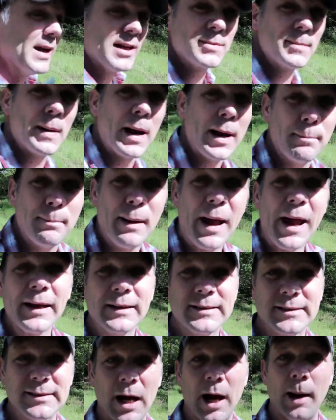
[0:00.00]
is my
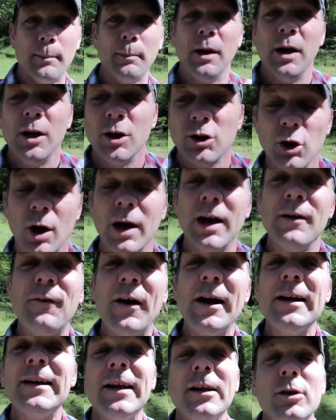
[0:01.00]
backstop. So if
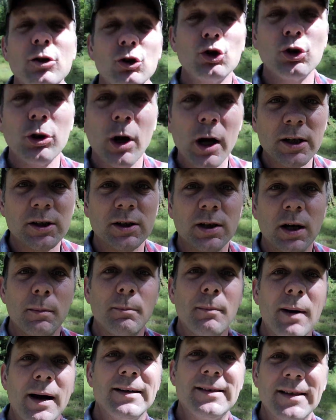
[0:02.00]
I didn't trust
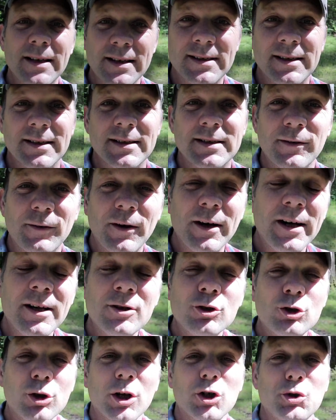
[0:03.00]
my distance, if I
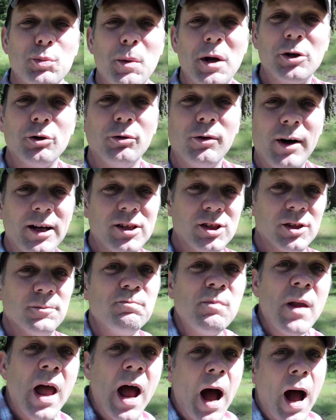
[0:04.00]
didn't trust my
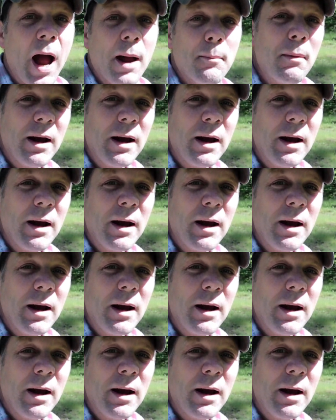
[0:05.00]
direction, I